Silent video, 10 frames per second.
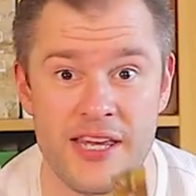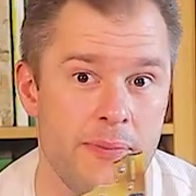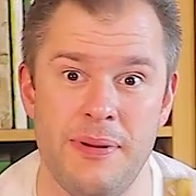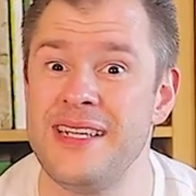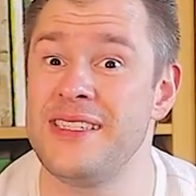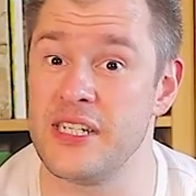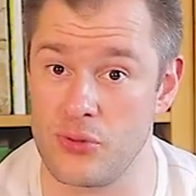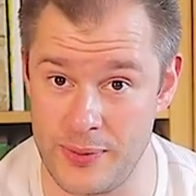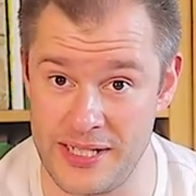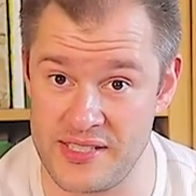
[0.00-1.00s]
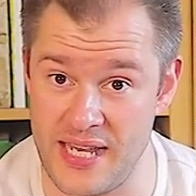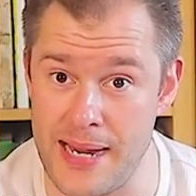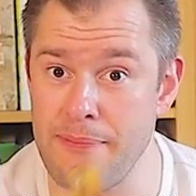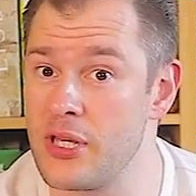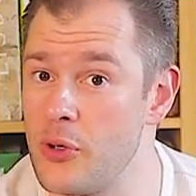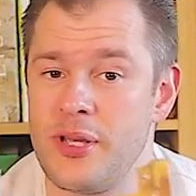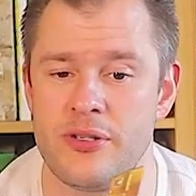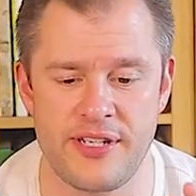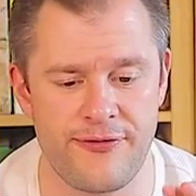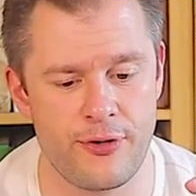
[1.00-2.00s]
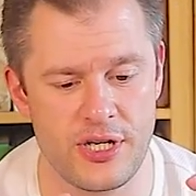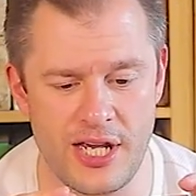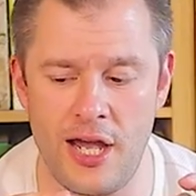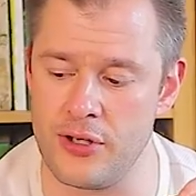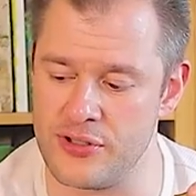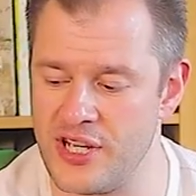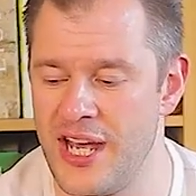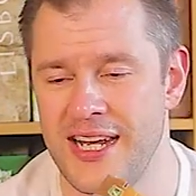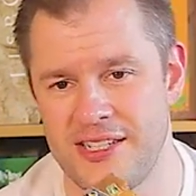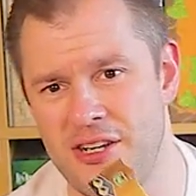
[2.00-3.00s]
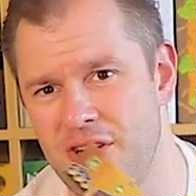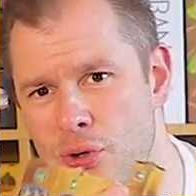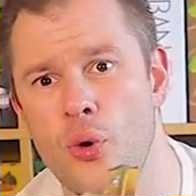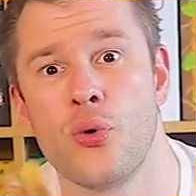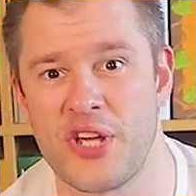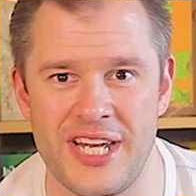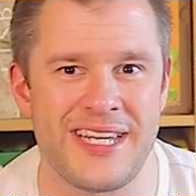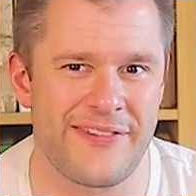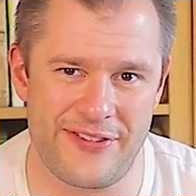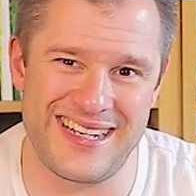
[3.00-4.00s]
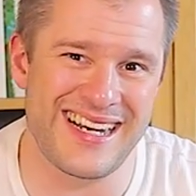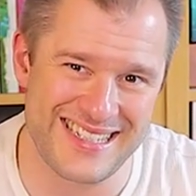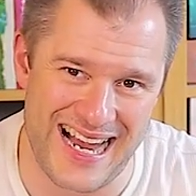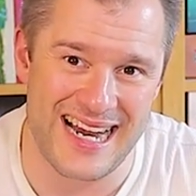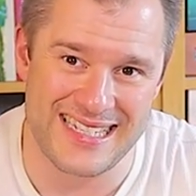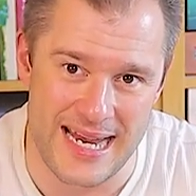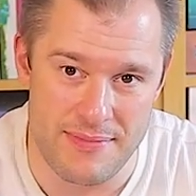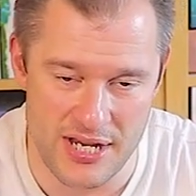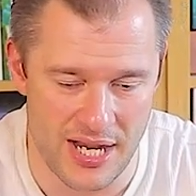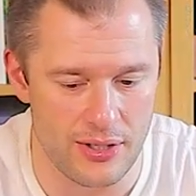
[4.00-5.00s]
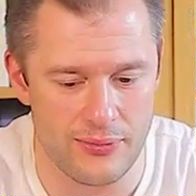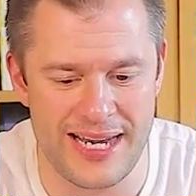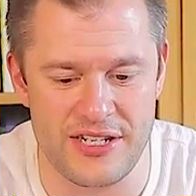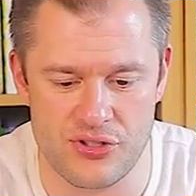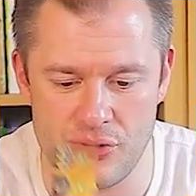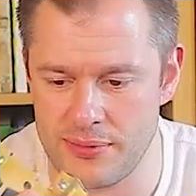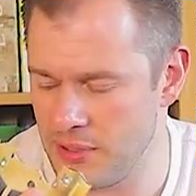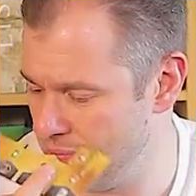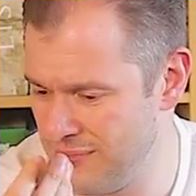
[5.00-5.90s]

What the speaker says: The abilities will be the same, but they'll be on different colours, so you're not all gunning for the exact same colour manuscript.